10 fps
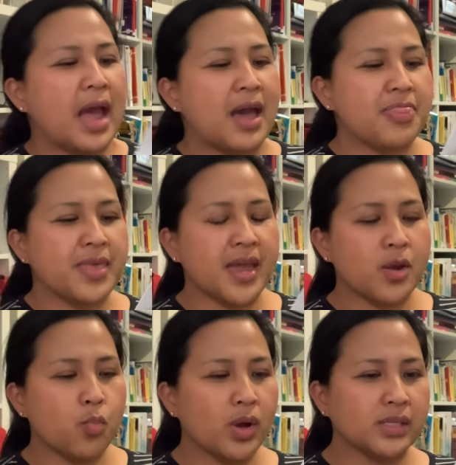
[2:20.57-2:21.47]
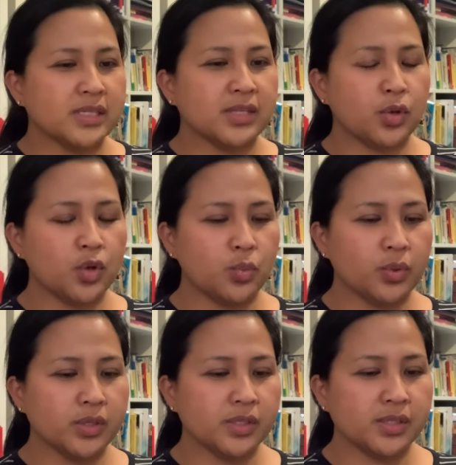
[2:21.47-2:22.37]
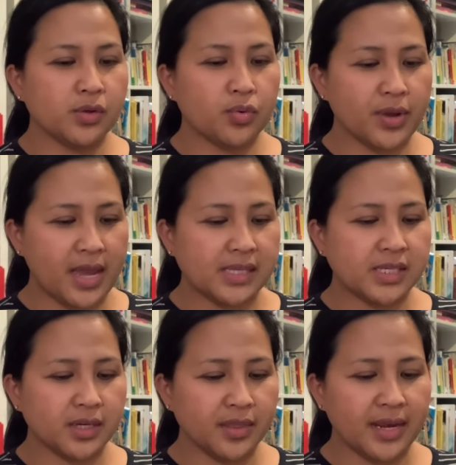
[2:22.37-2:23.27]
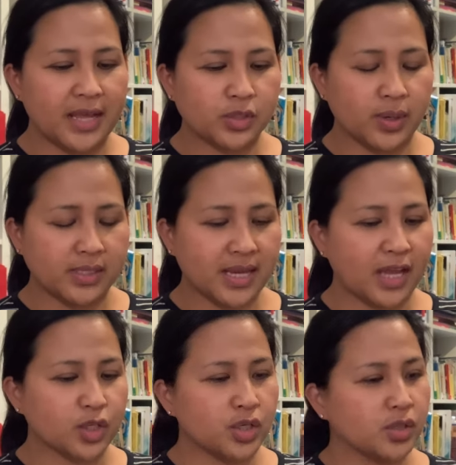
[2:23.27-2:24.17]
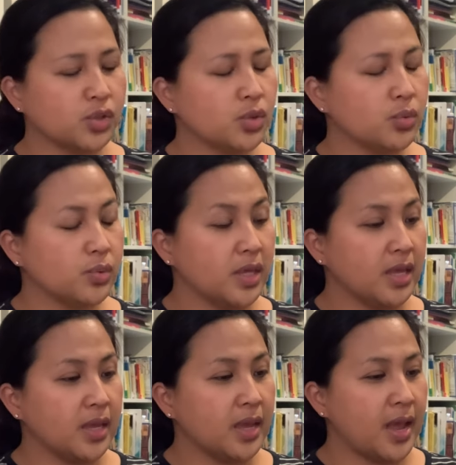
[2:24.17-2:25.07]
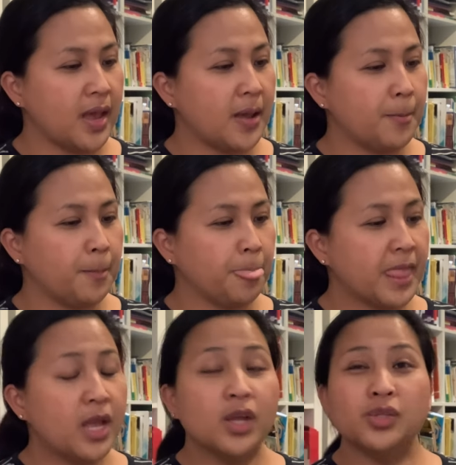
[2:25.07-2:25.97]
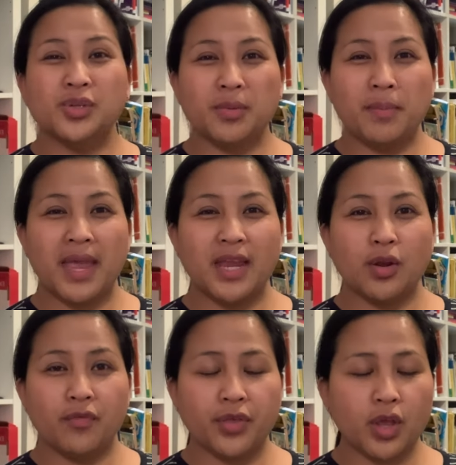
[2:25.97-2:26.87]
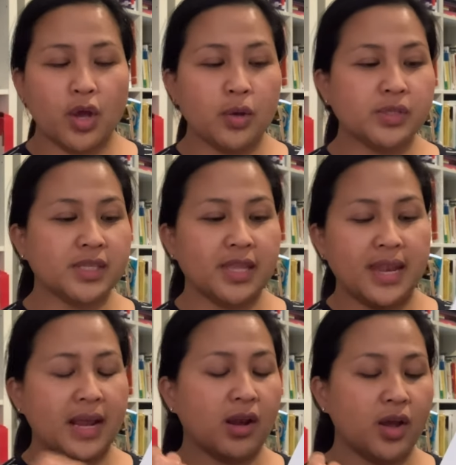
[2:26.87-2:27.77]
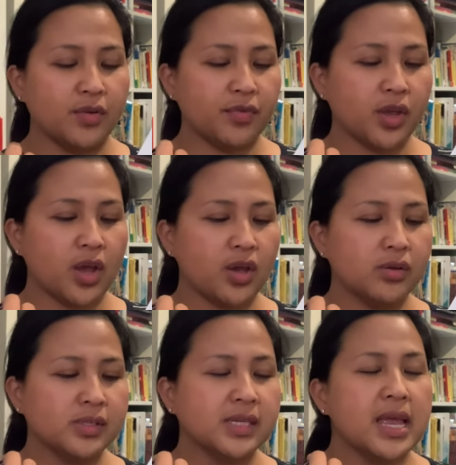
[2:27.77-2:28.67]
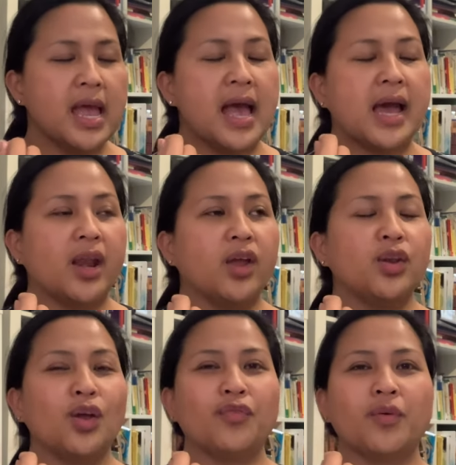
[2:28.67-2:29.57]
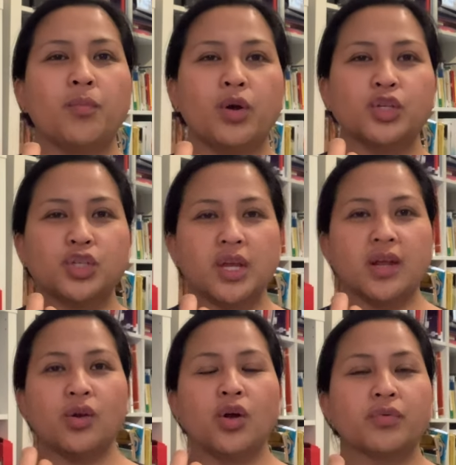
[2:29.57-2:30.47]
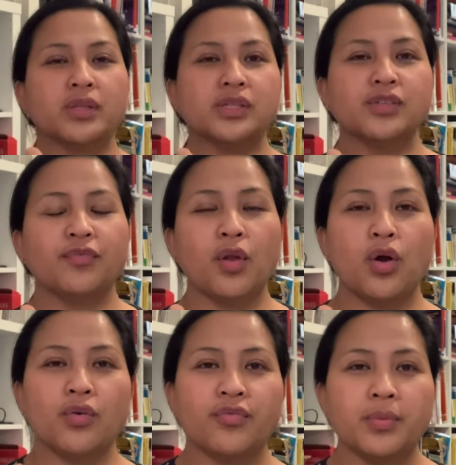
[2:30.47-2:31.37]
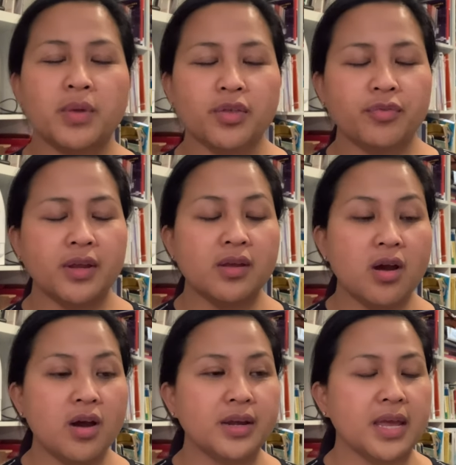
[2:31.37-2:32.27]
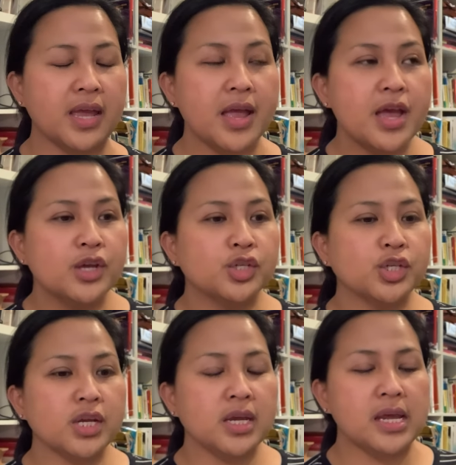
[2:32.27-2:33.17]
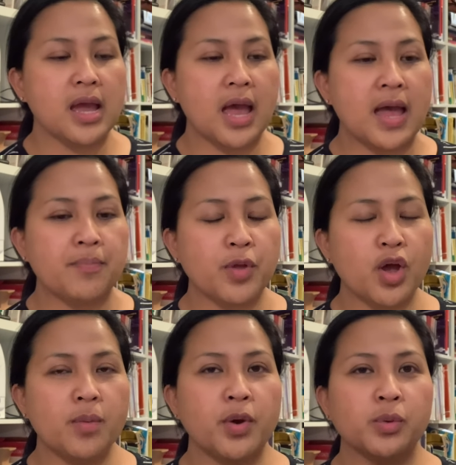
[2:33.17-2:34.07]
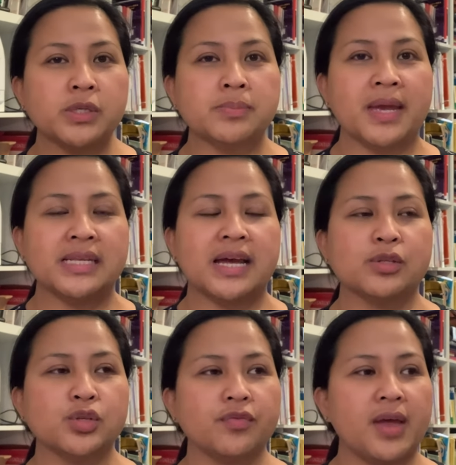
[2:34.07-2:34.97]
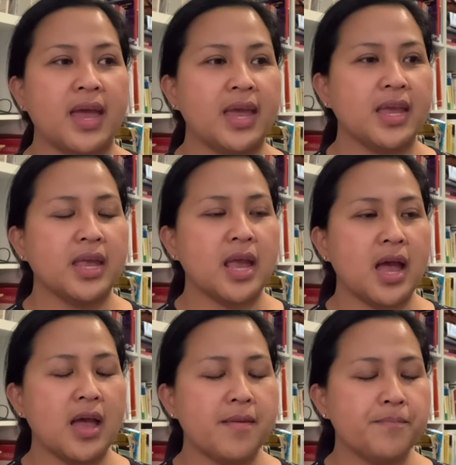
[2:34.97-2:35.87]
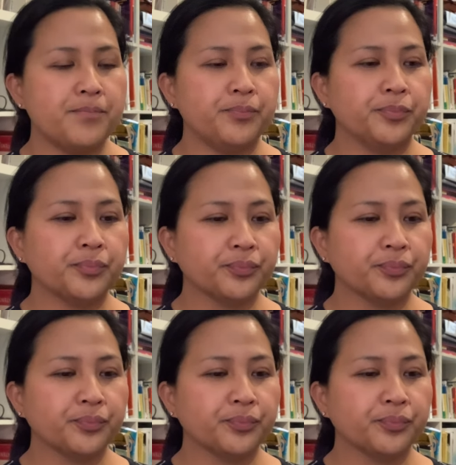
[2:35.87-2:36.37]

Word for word: and then once the hood was created I then had to attach it to the um, to the main of the coat, so the neckline of the coat. And I know from watching Lauren's vlog from Guthrie and Ghani, she, um, her mine was made out of a, um,